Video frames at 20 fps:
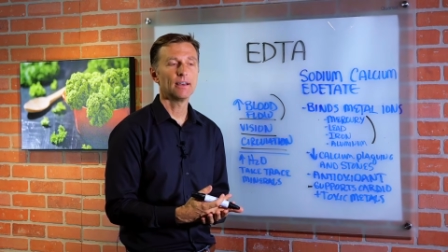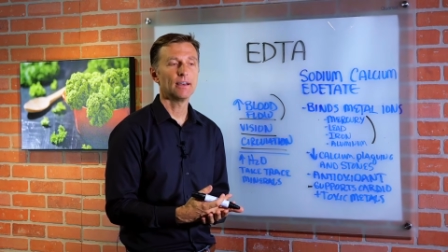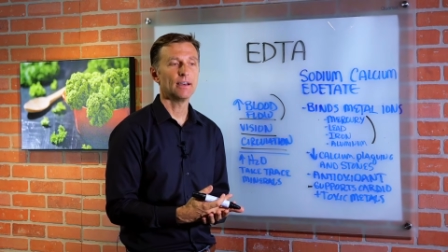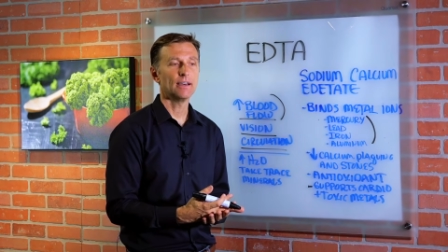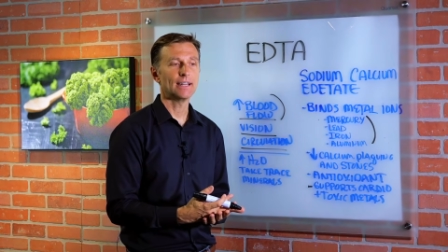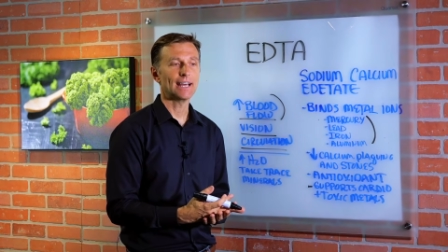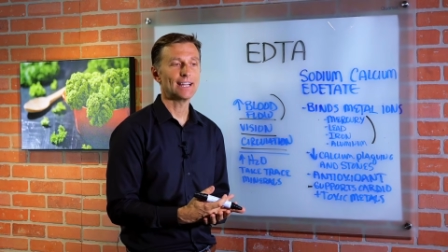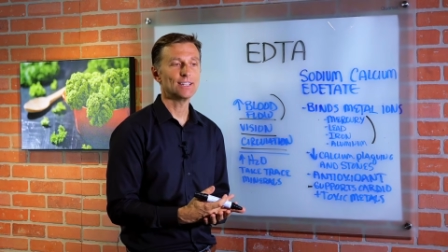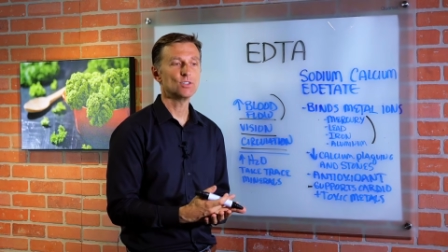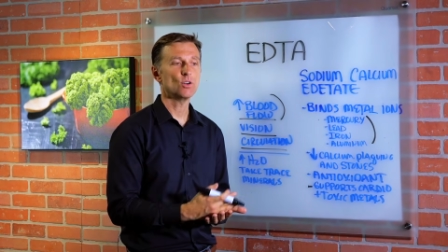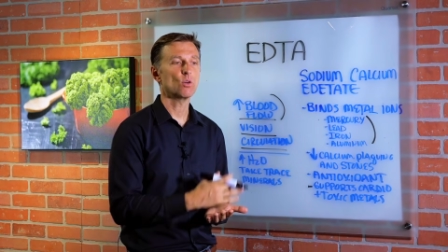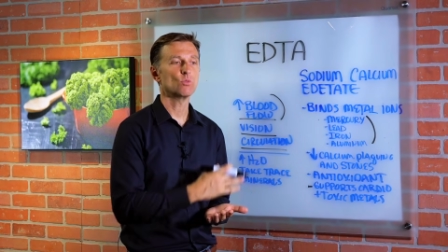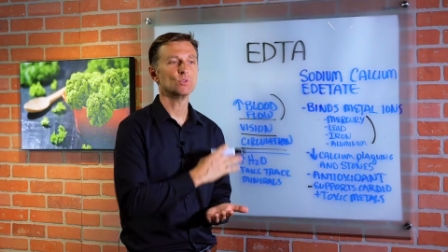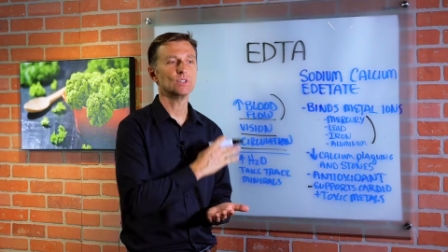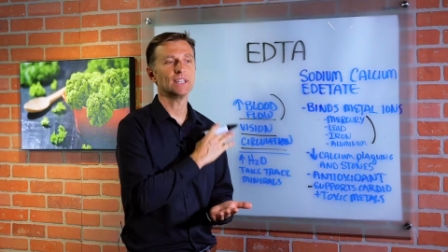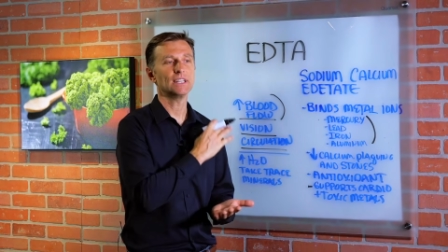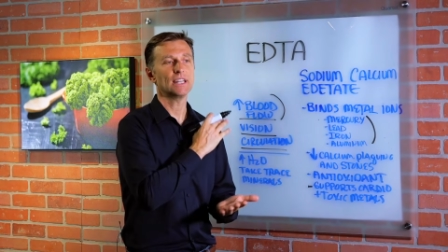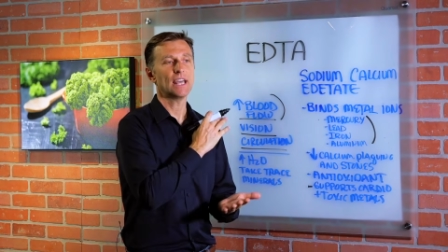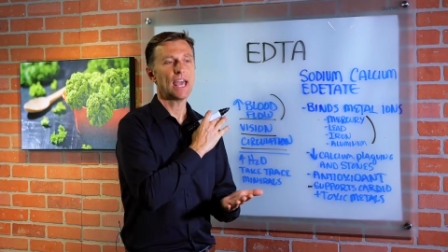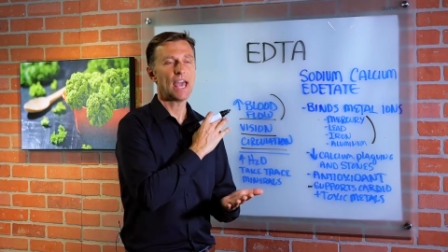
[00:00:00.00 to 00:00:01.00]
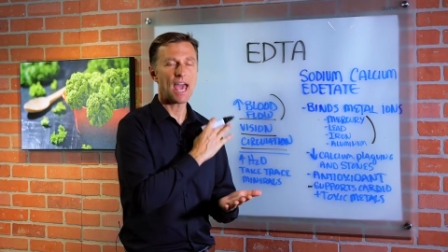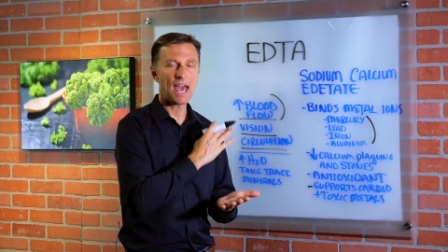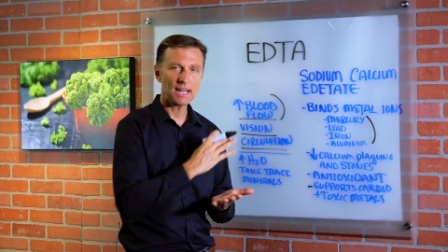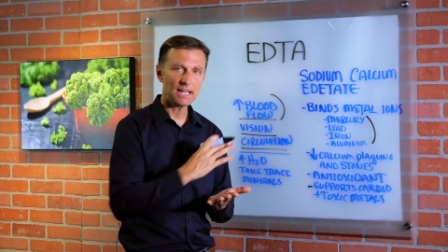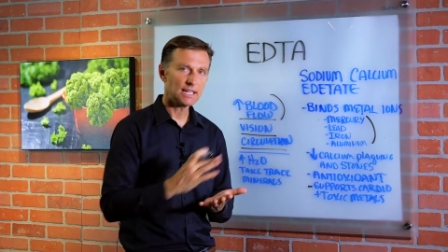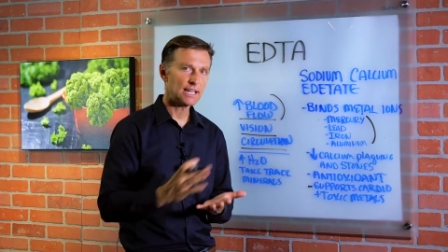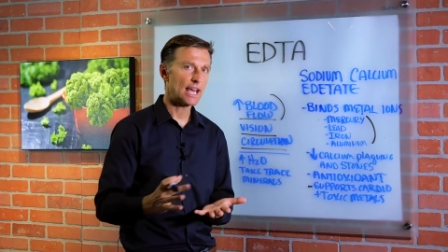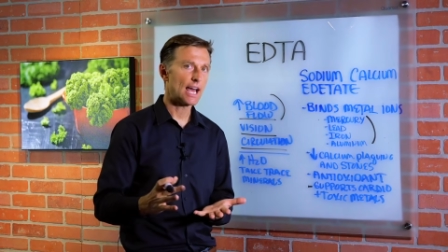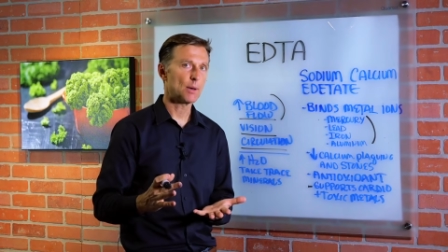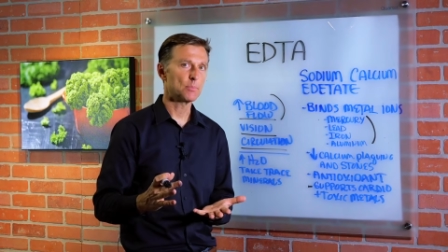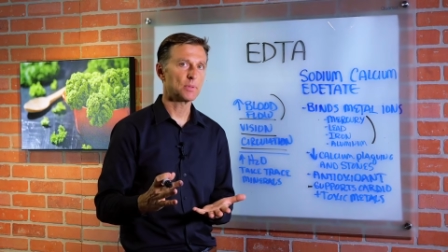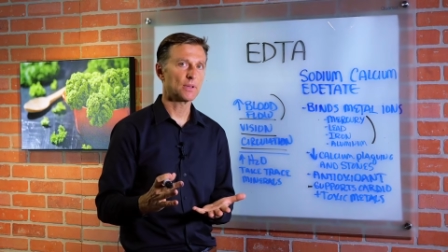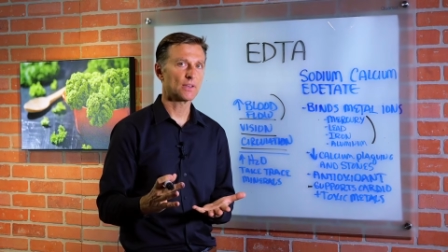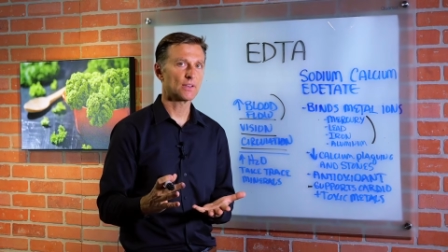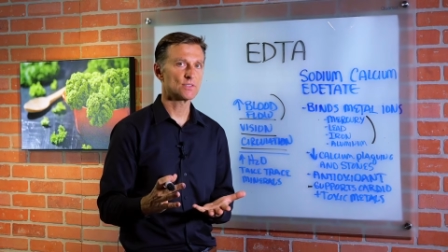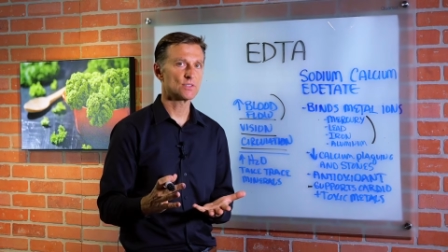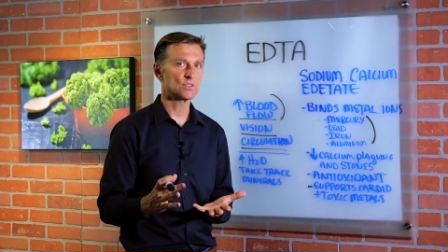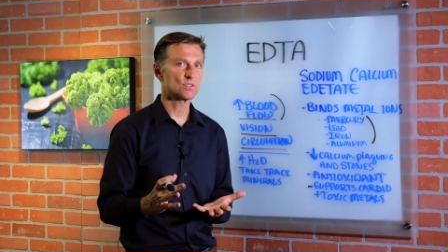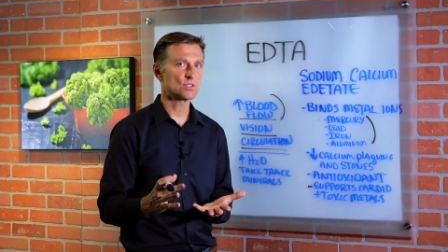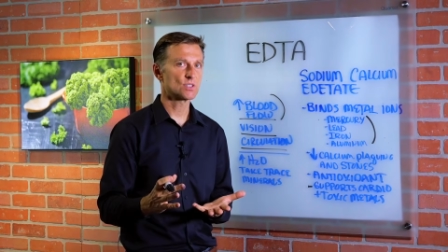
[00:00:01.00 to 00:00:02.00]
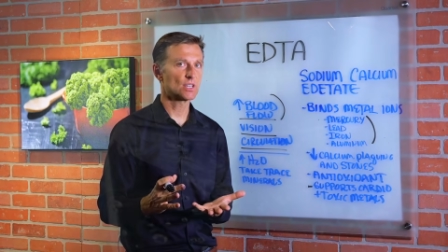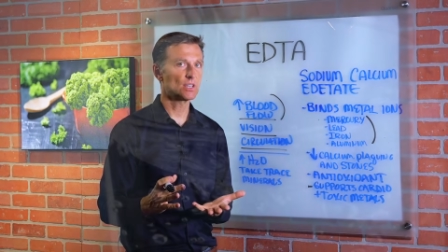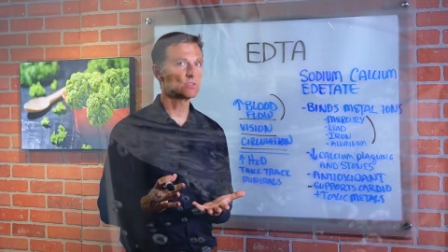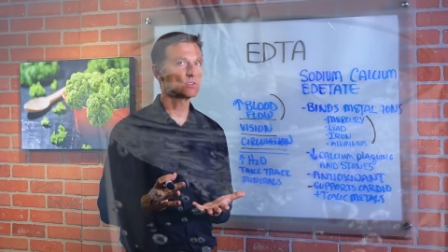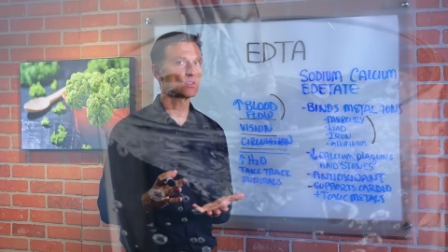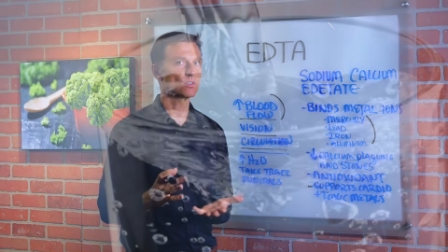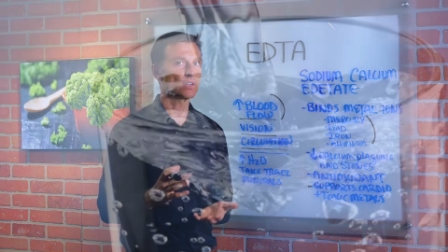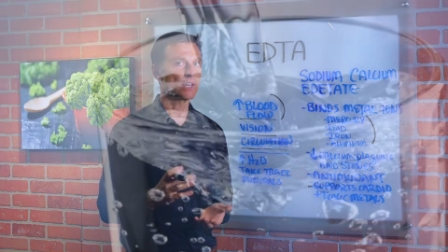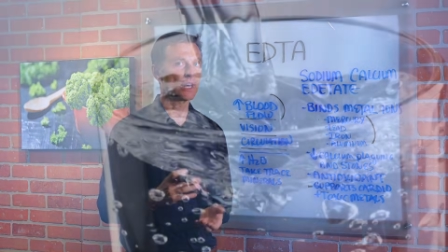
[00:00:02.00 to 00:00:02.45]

and I don't need any nap because it just gives you a